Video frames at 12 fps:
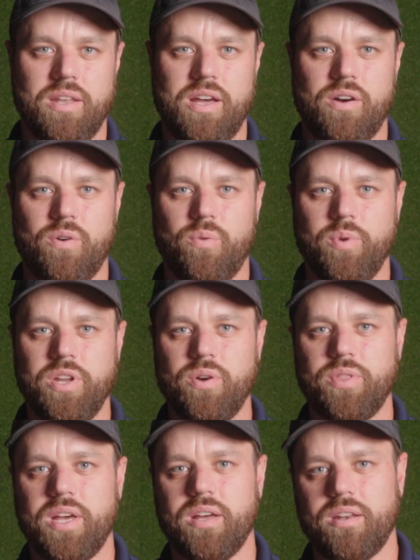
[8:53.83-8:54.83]
Now, we
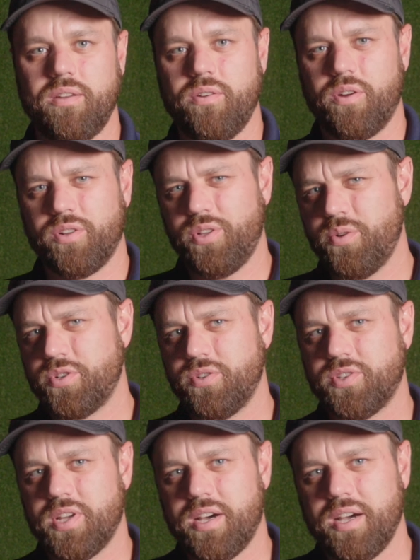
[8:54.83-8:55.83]
know that your
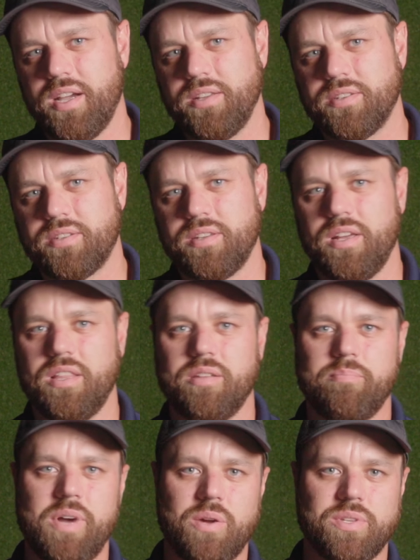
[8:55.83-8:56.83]
enclosure size and
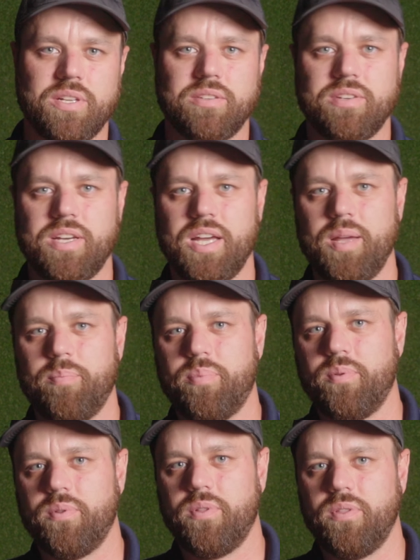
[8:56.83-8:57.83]
the mounting
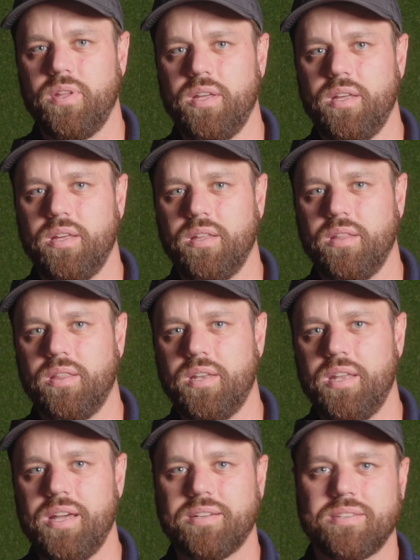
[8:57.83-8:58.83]
type, the
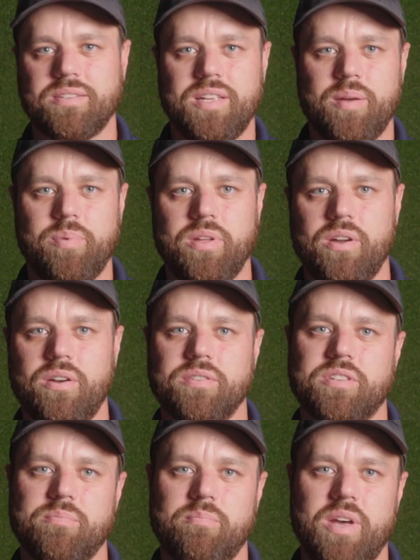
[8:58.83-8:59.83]
next step here
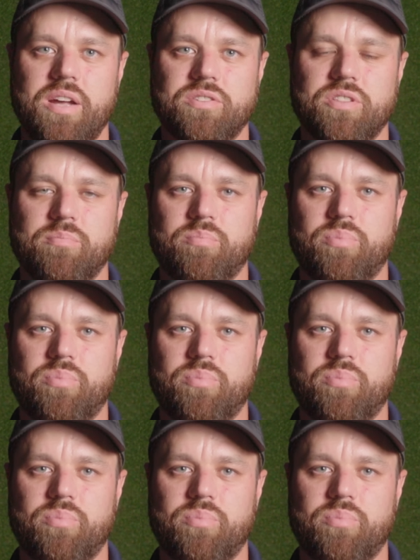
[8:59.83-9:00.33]
is to match the